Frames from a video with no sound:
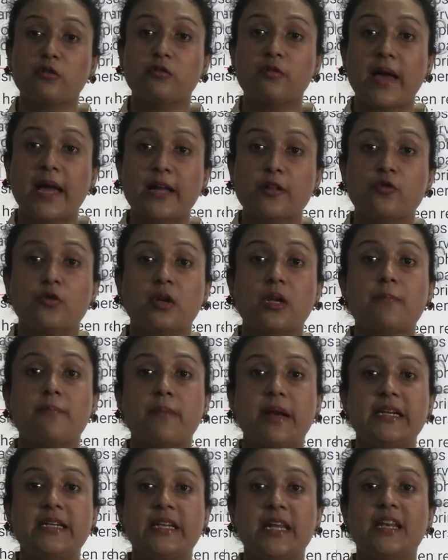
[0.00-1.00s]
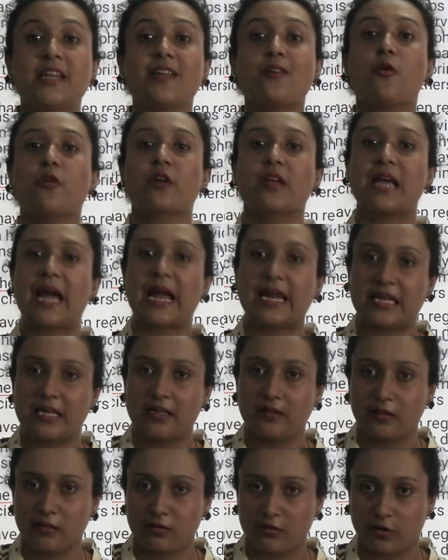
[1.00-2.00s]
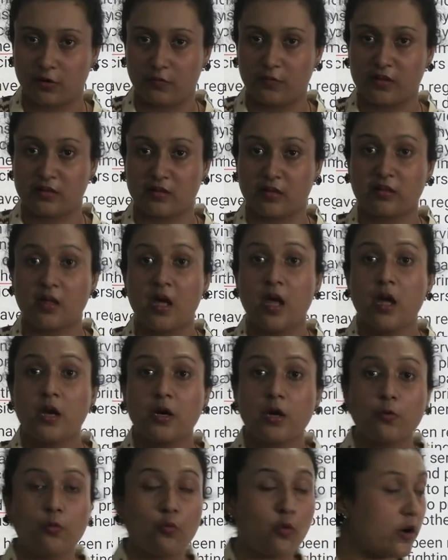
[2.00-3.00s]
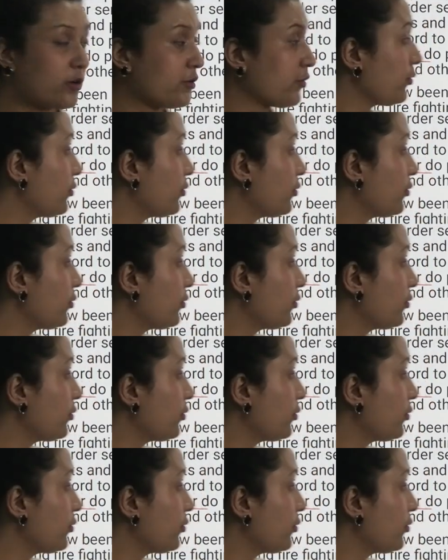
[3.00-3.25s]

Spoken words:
actually maintaining or guiding the services. Now, what are